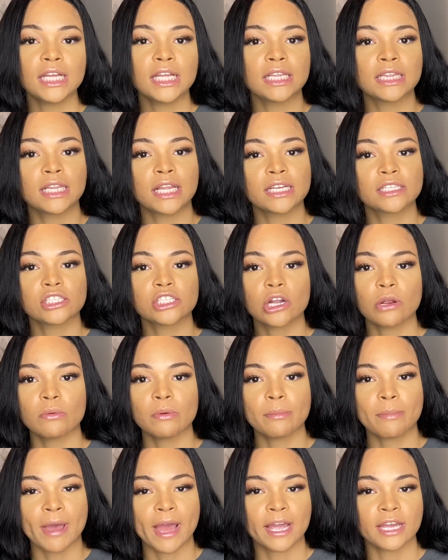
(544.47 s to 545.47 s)
let's start with
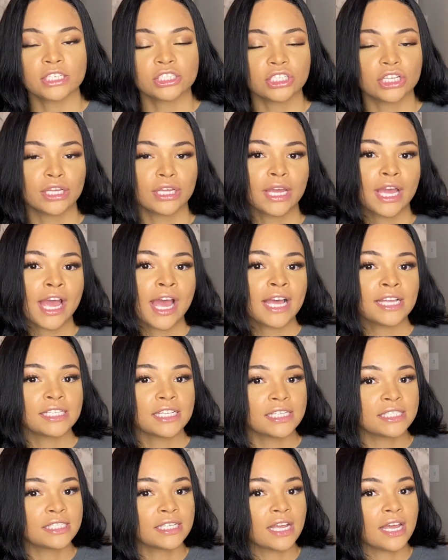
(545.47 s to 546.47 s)
packaging. As I
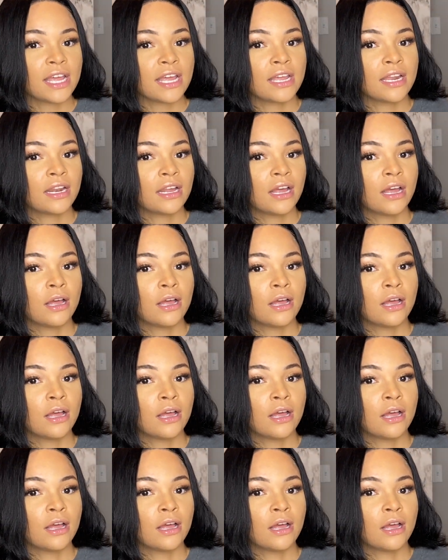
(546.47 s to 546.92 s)
said,